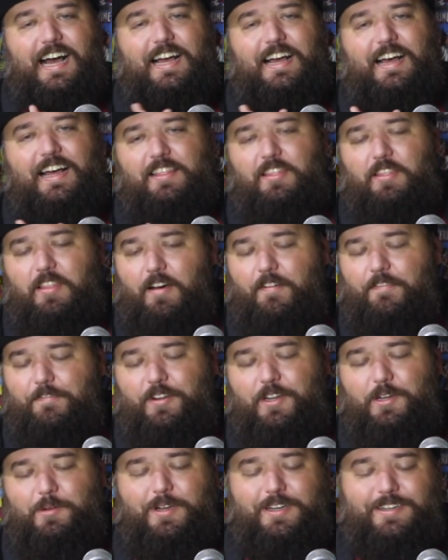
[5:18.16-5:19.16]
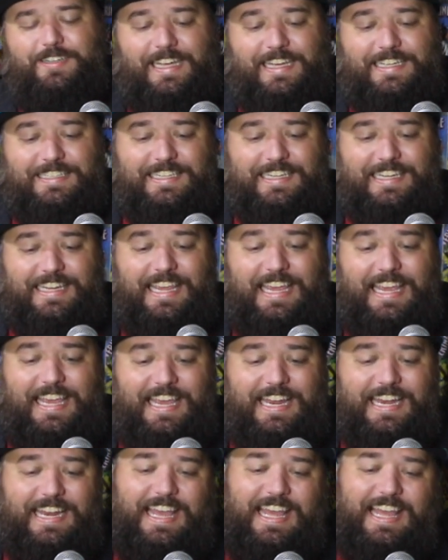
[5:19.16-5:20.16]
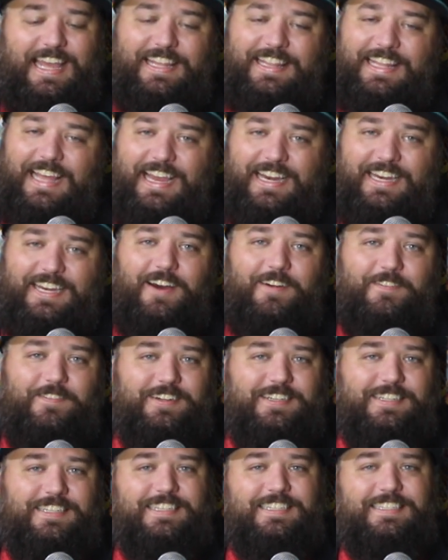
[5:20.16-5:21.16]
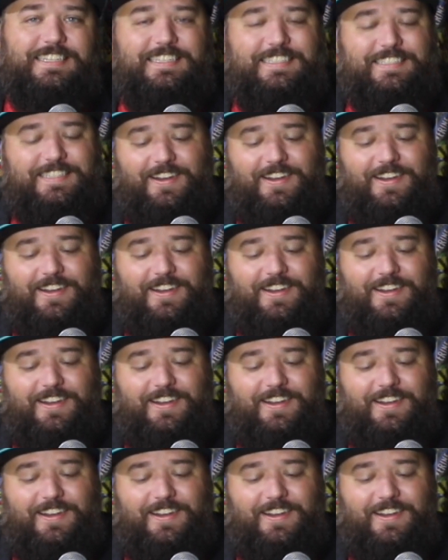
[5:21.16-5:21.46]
I love Free Willy as a kid, and that cover just